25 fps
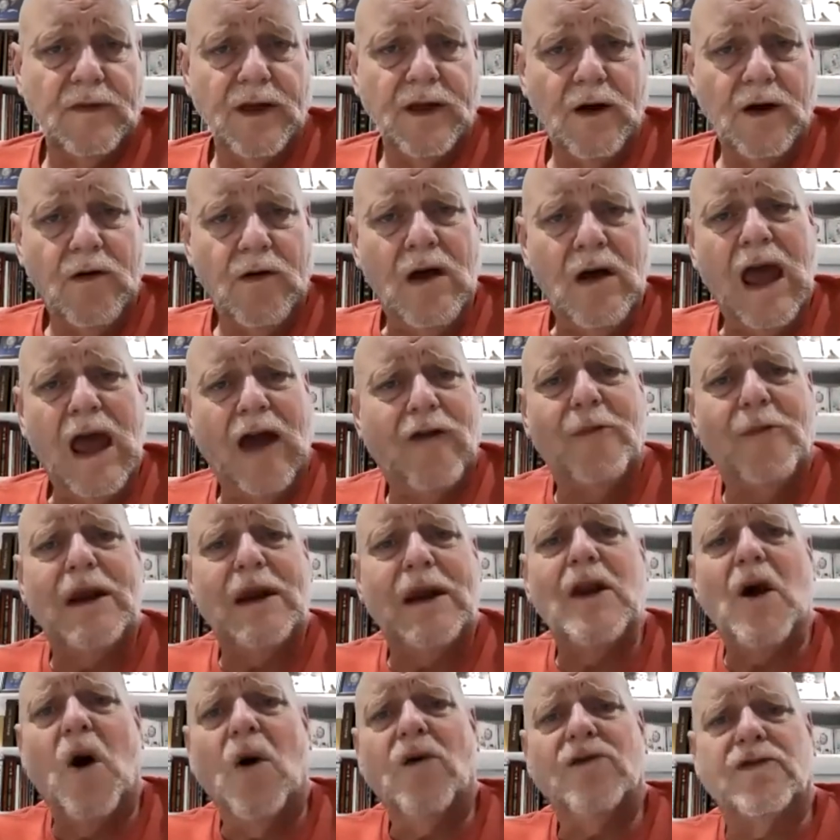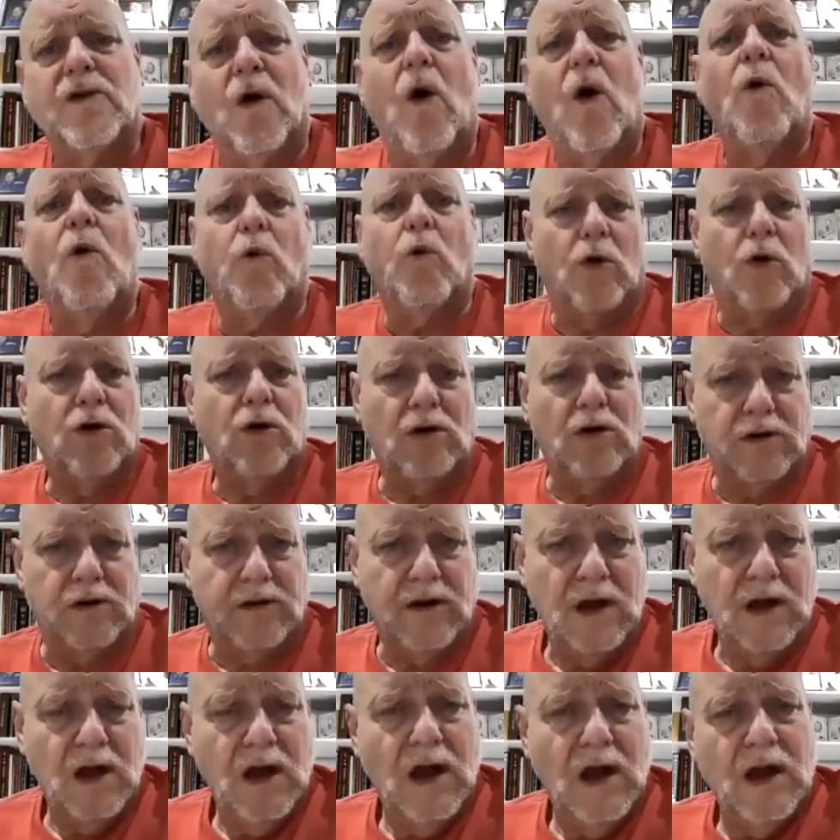you know, everybody knows the whole
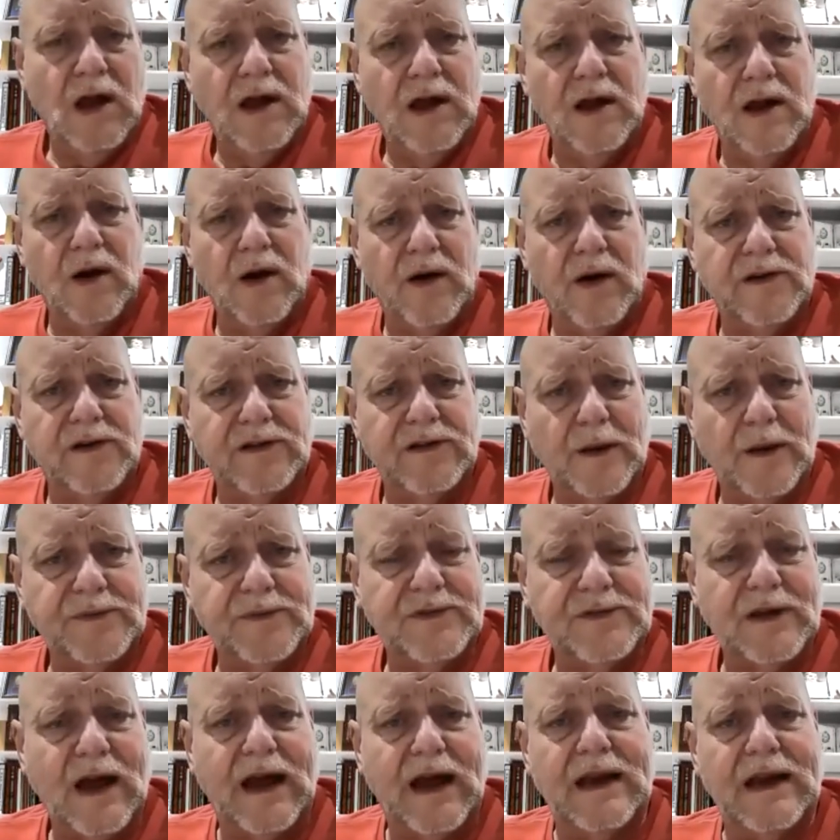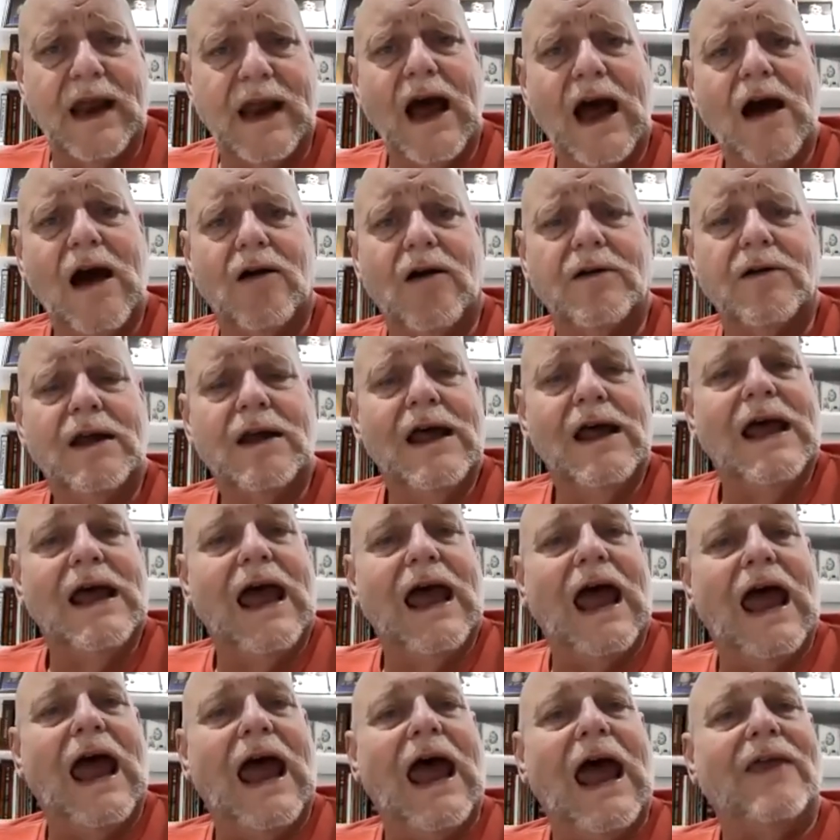world, you know, is upside down.
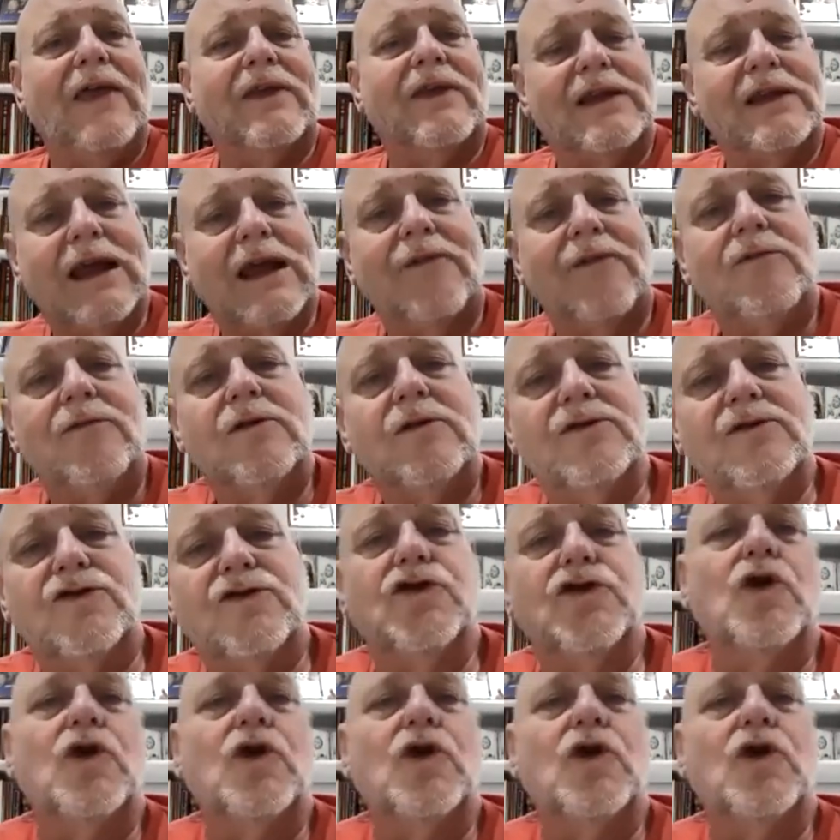And the devil is